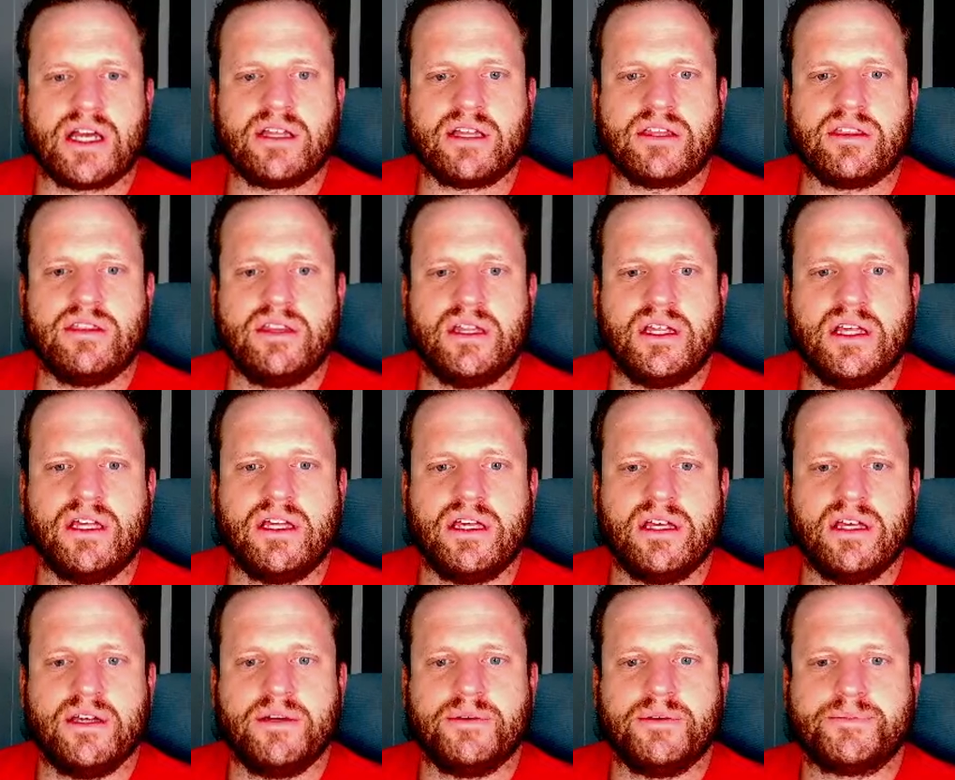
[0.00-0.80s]

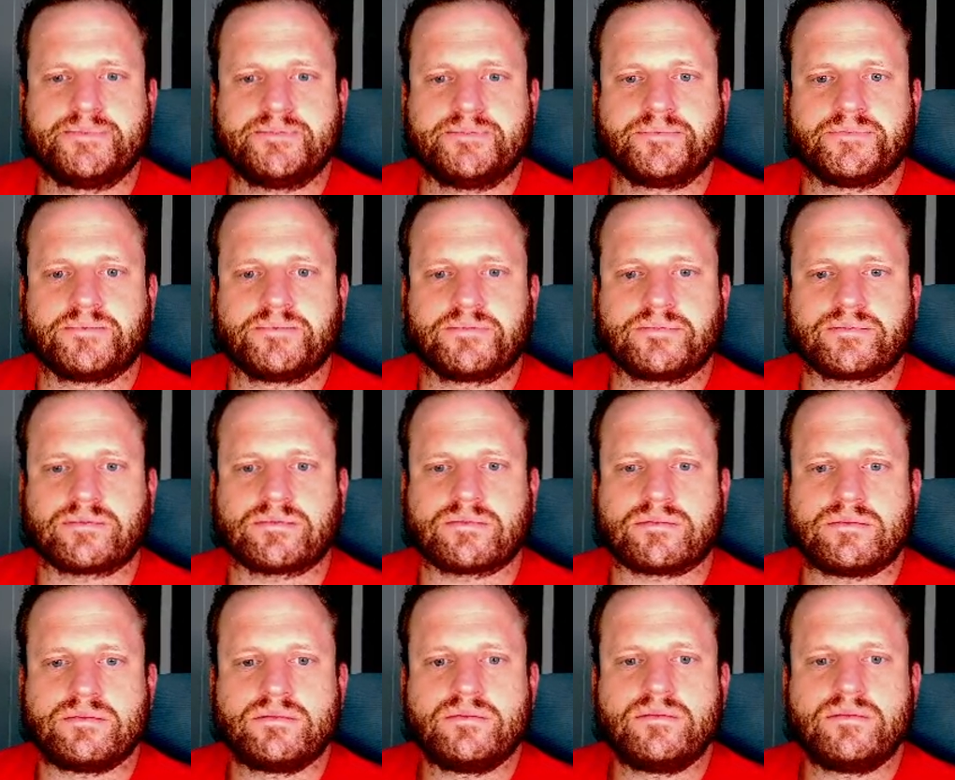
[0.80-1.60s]
the
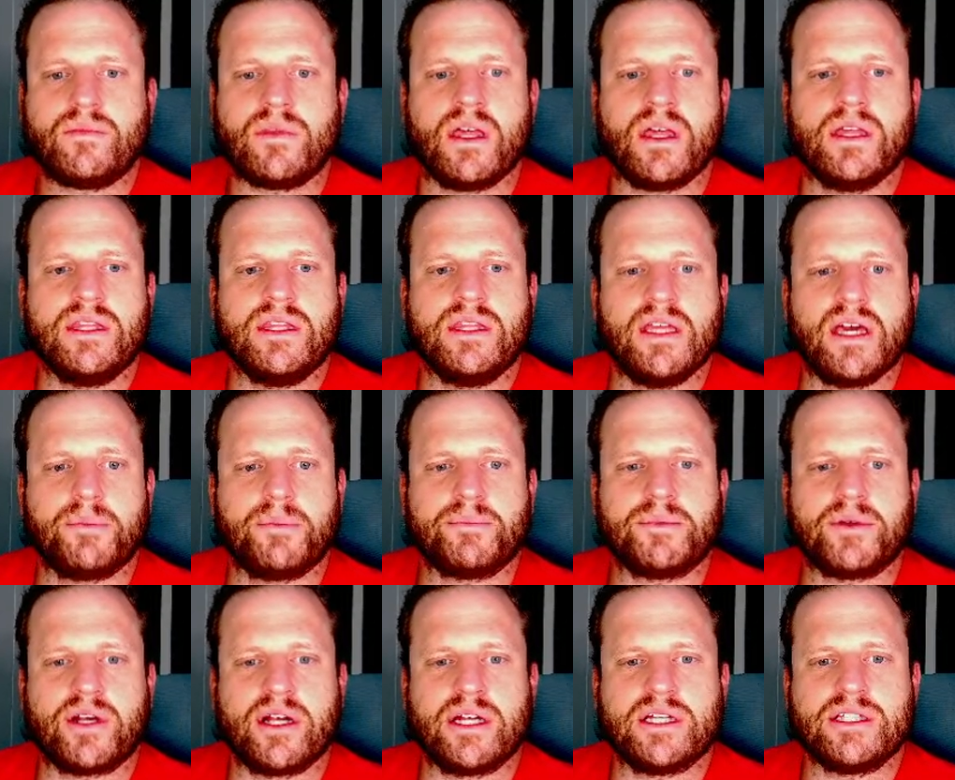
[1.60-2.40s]

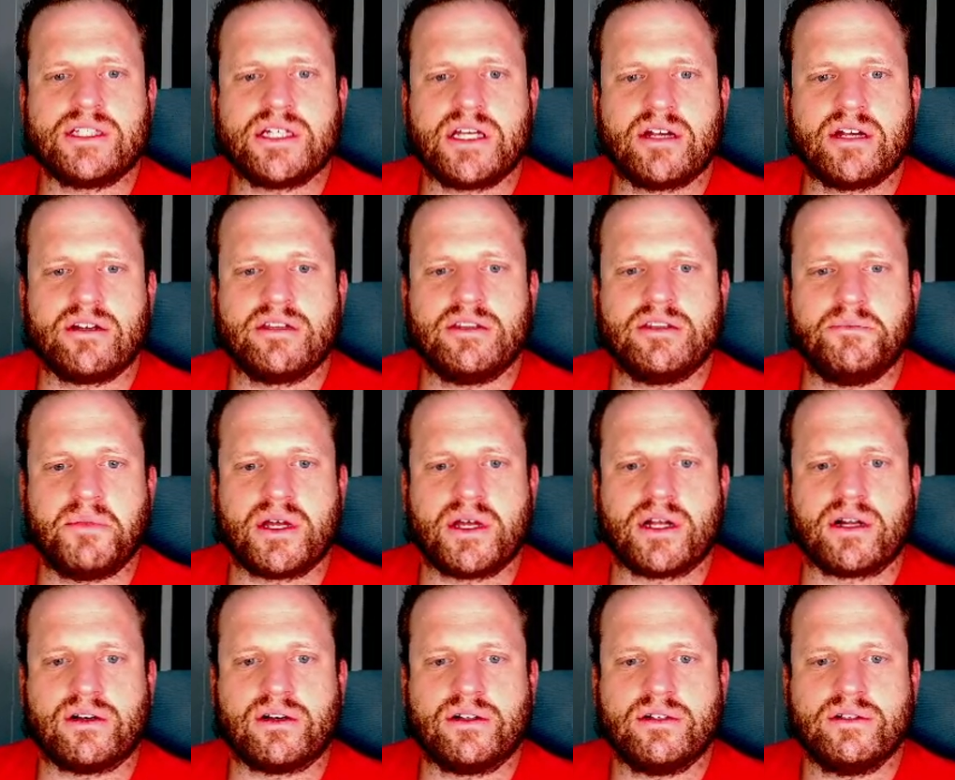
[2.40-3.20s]
upgrades here in the
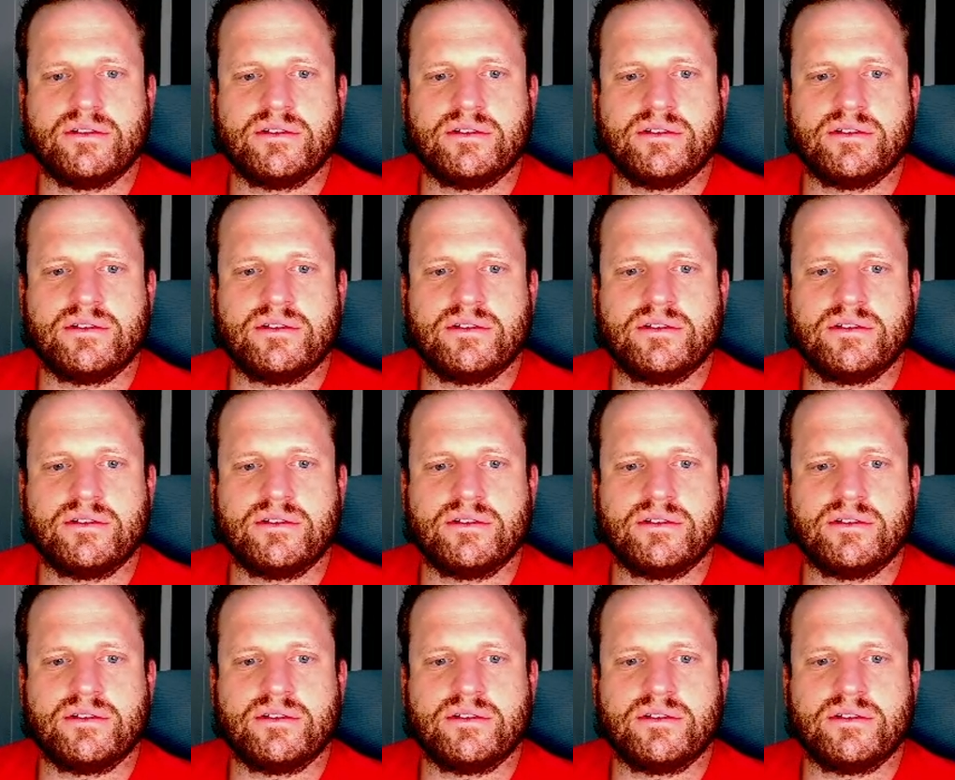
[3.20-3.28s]
middle.